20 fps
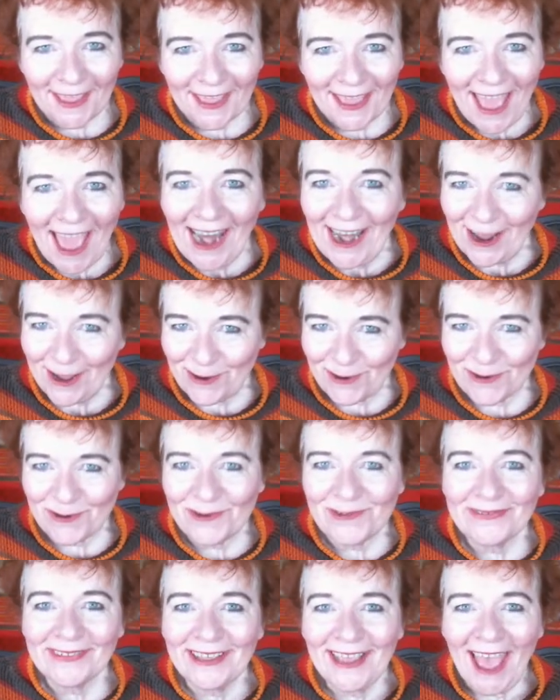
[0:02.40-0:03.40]

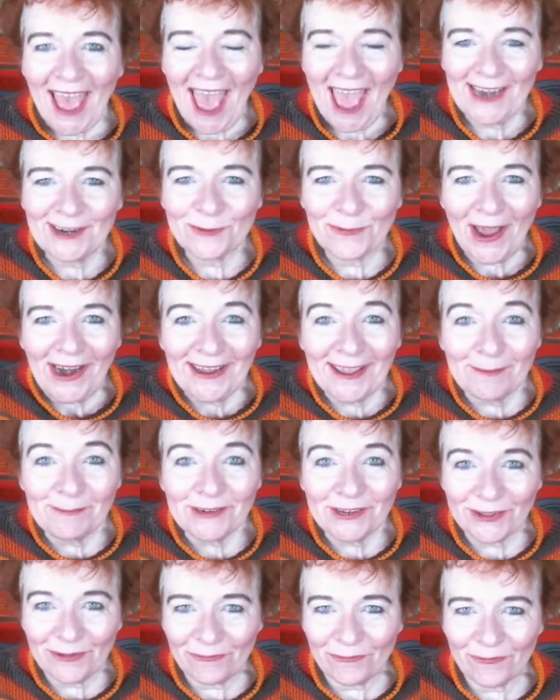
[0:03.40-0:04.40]
Hello, and welcome
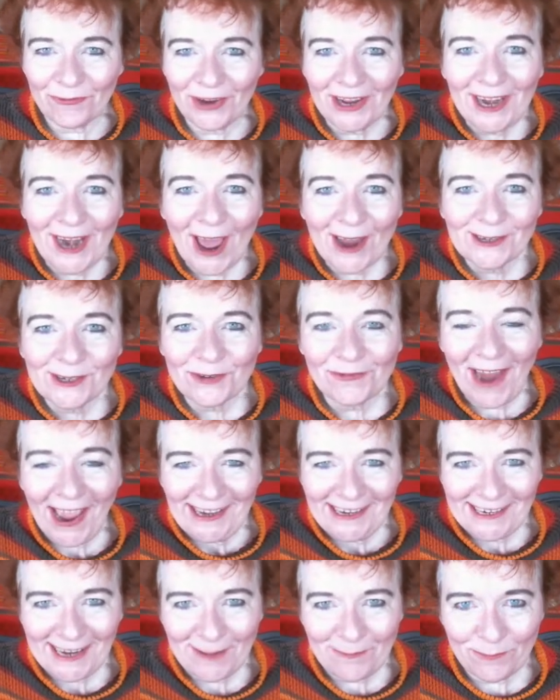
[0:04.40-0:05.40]
to the Freelance
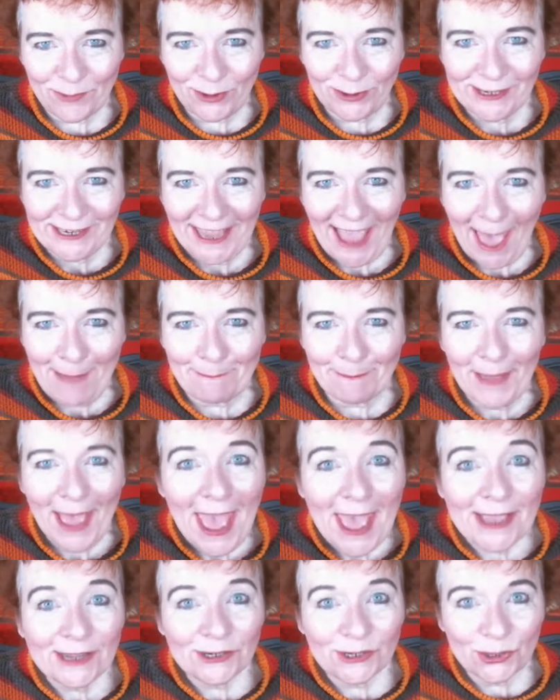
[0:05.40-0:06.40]
Writing Bootcamp,
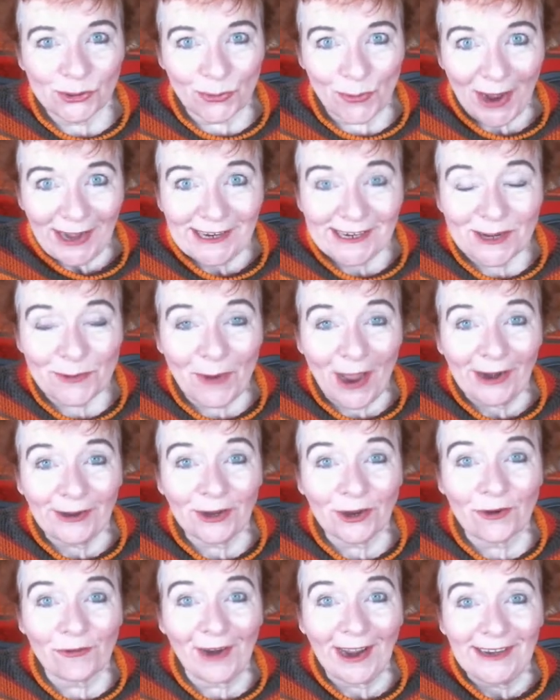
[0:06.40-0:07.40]

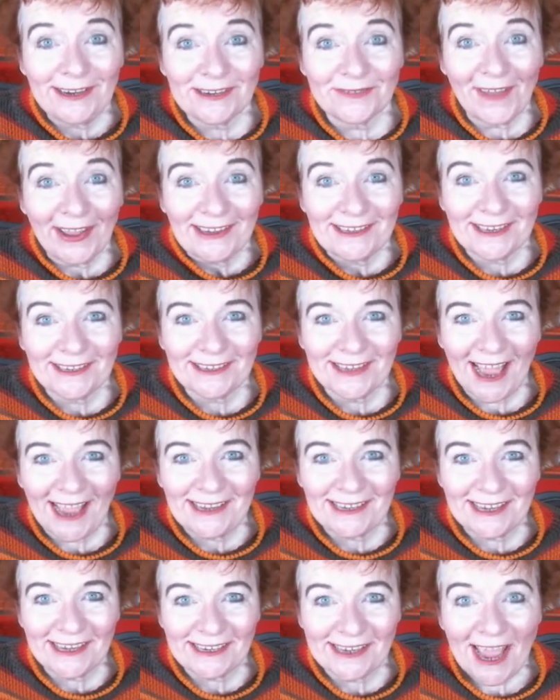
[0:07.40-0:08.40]
21 creative
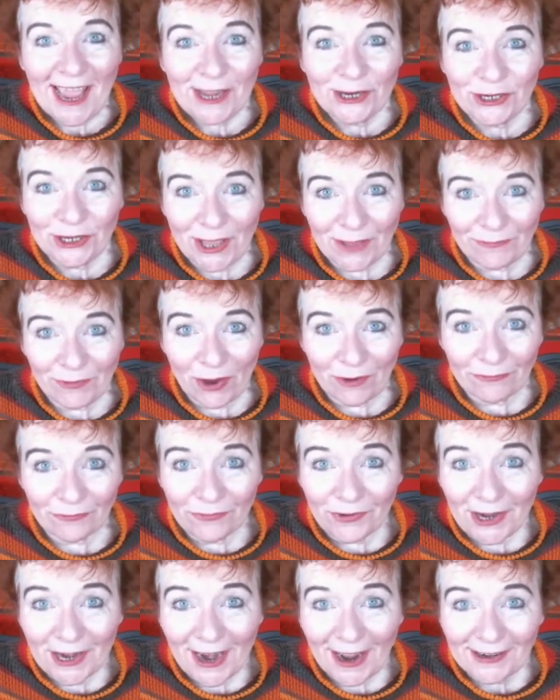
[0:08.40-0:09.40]
exercises to give your
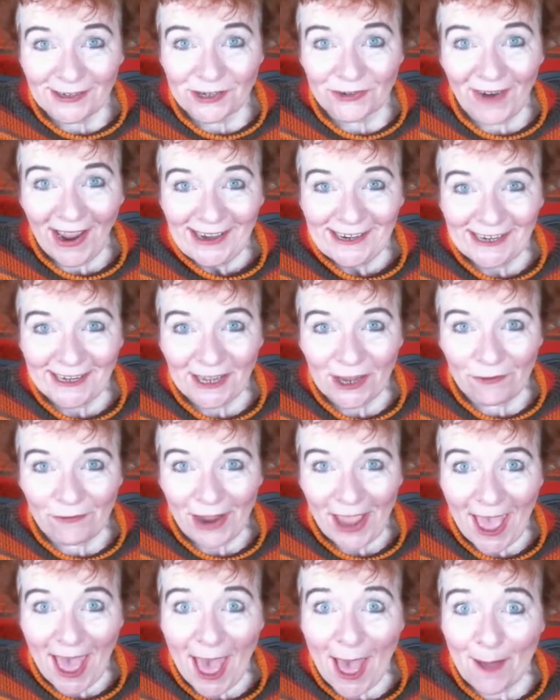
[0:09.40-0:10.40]
freelance writing
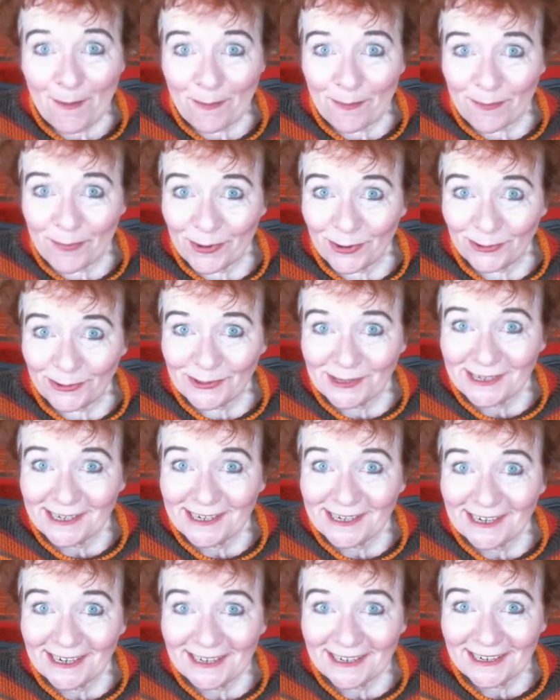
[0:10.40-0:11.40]
career a boost.